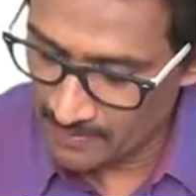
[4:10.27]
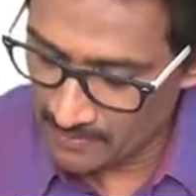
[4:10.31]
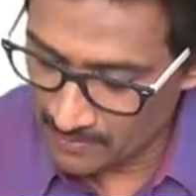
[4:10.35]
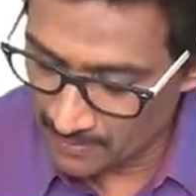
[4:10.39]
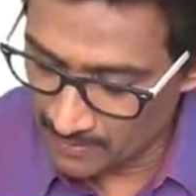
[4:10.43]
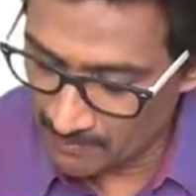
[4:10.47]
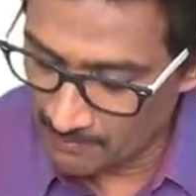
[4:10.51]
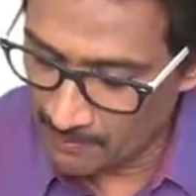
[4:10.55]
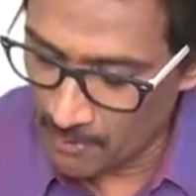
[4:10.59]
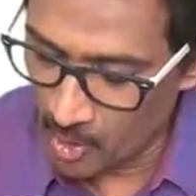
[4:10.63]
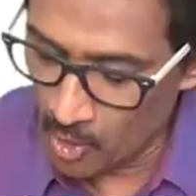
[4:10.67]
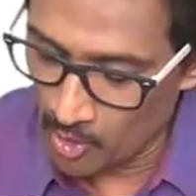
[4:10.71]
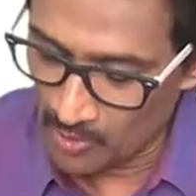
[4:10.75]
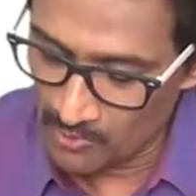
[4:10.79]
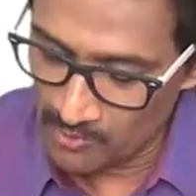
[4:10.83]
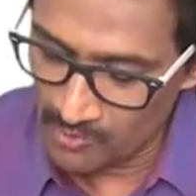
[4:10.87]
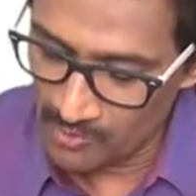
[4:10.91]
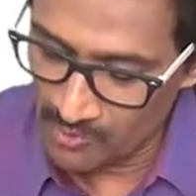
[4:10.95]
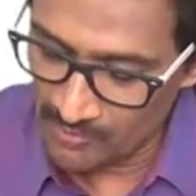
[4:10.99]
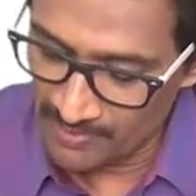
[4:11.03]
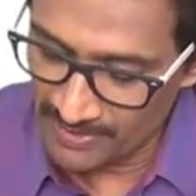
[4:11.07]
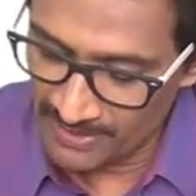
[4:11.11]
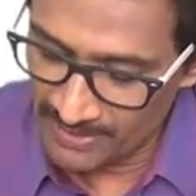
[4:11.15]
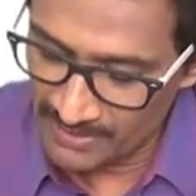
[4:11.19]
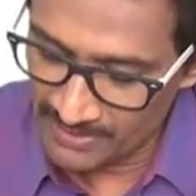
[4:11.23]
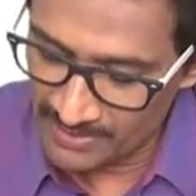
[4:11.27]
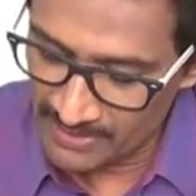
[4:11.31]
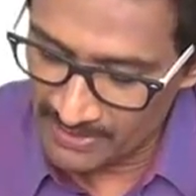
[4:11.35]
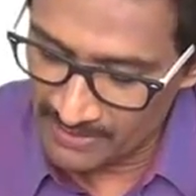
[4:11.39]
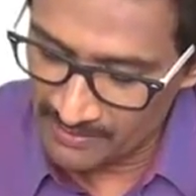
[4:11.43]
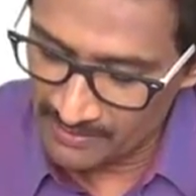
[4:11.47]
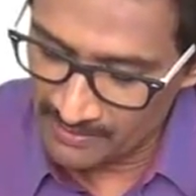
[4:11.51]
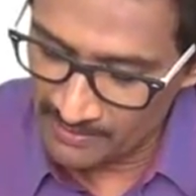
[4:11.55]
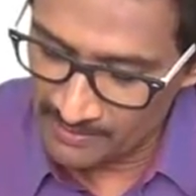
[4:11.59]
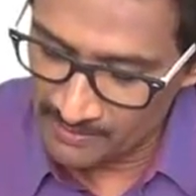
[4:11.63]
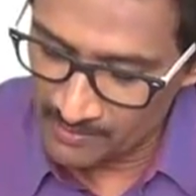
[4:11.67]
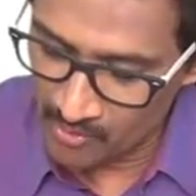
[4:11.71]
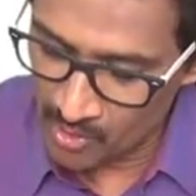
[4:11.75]
upon, so you can take
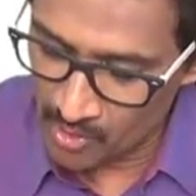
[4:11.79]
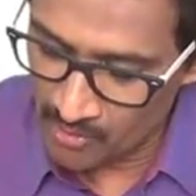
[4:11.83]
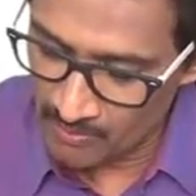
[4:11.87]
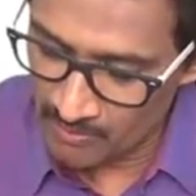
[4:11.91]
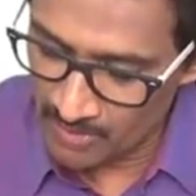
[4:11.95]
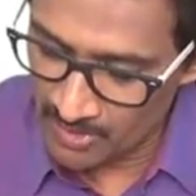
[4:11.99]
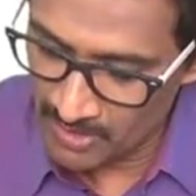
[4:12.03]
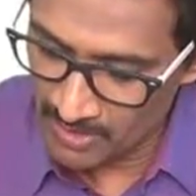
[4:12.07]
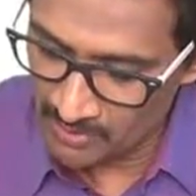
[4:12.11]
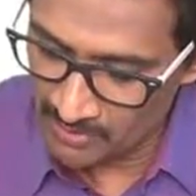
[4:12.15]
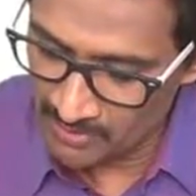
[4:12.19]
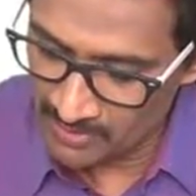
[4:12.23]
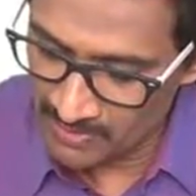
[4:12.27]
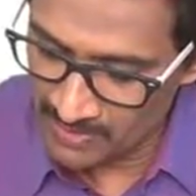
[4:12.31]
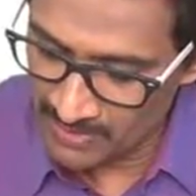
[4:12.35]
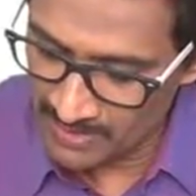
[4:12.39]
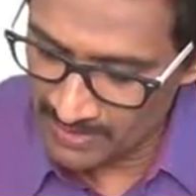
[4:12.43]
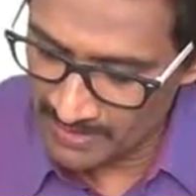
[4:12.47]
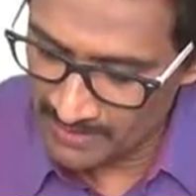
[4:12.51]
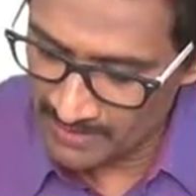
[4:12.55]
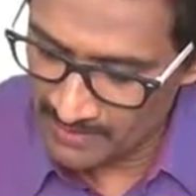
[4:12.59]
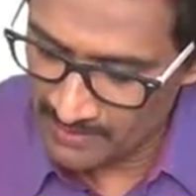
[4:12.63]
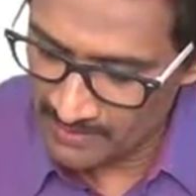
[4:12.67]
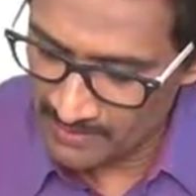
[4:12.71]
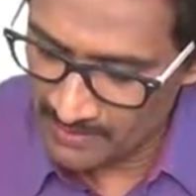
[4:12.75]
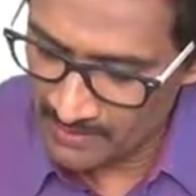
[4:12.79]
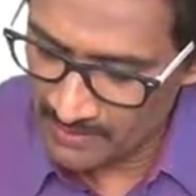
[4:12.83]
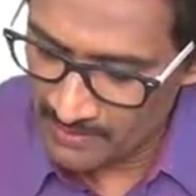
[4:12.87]
this common outside,